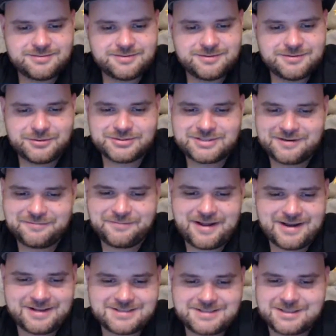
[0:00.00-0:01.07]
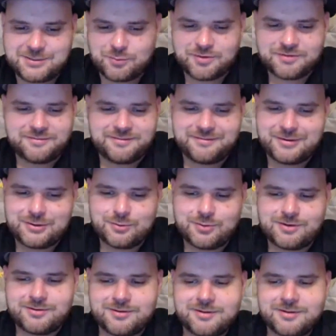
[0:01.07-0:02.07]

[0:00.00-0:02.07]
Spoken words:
Hooked on phonics didn't work for me very well.